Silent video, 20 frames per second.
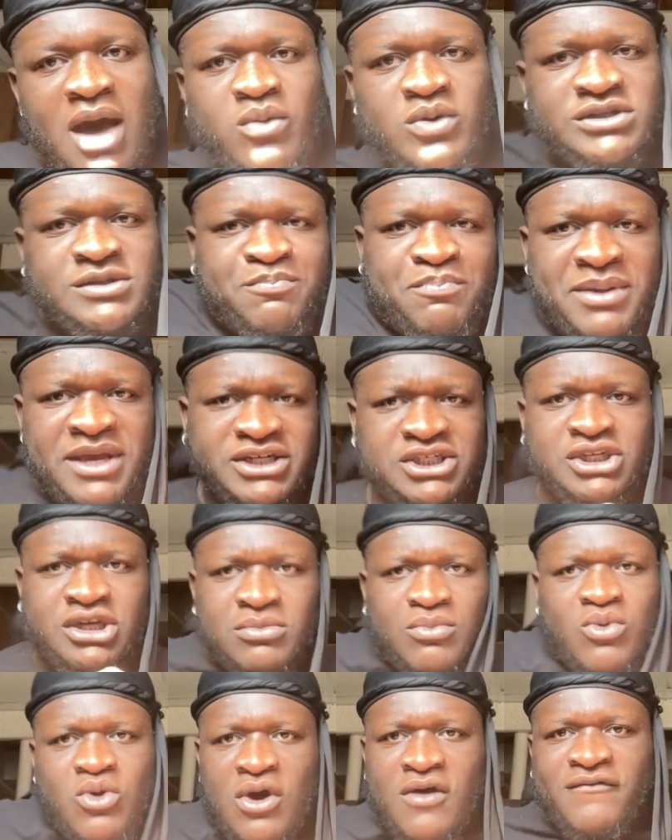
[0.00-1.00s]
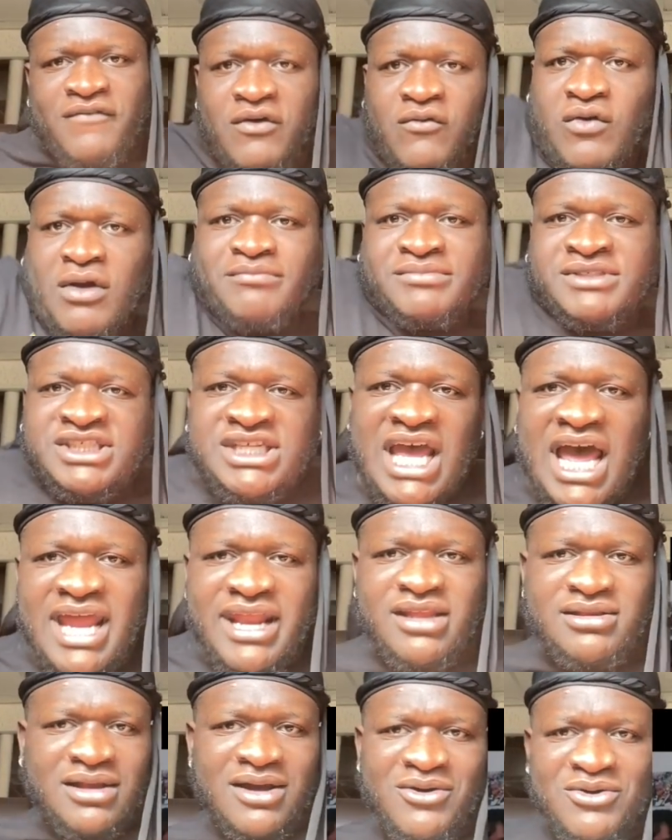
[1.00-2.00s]
was picturing more of a
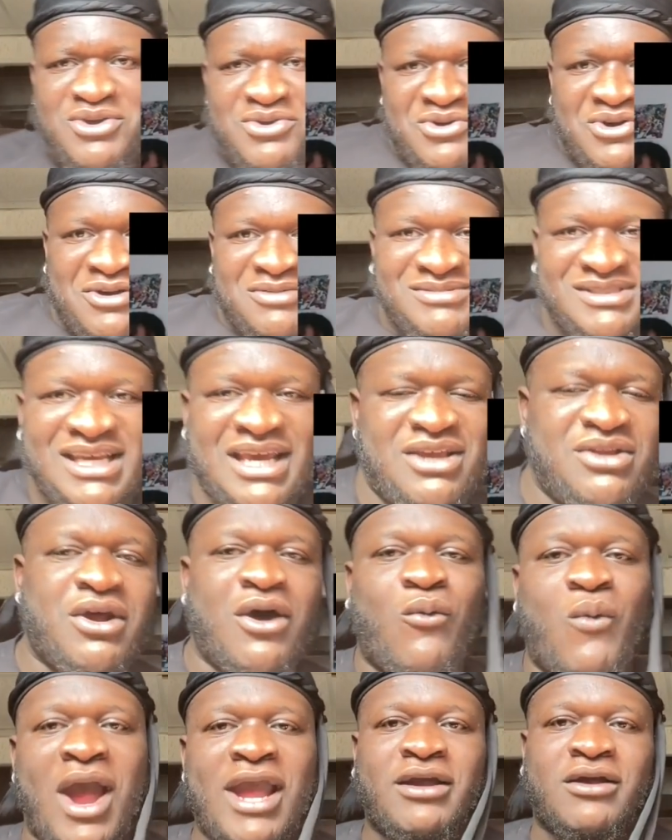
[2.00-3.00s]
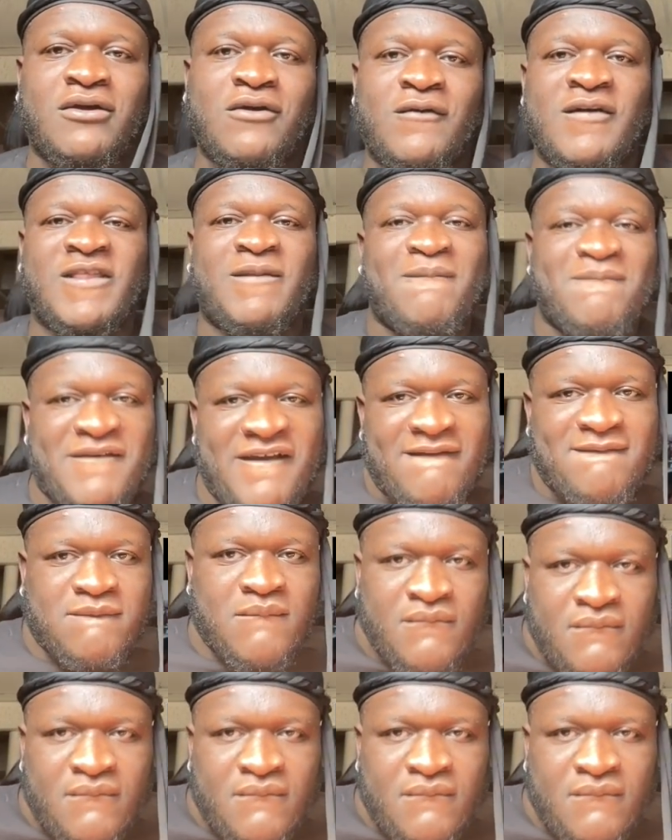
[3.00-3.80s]
rumchata, though. You know what I'm saying? You know, white girl rhythm be.